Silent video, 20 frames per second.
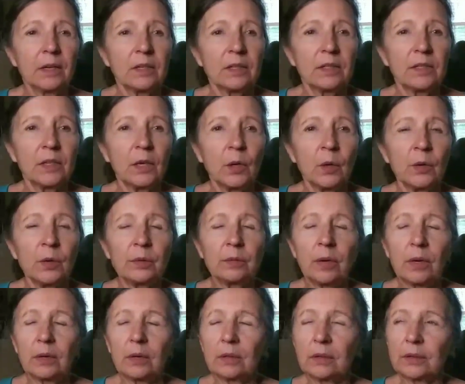So
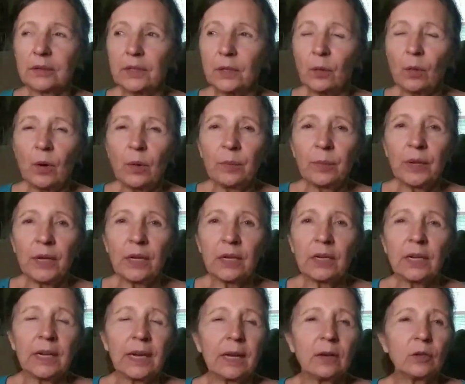there won't be
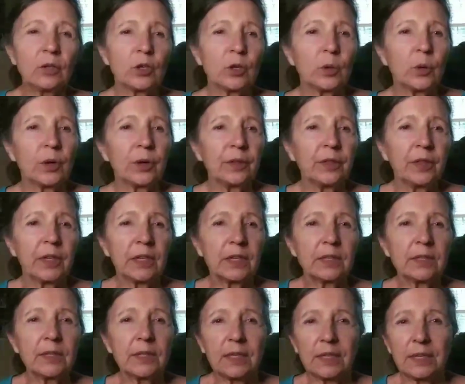any outdoor things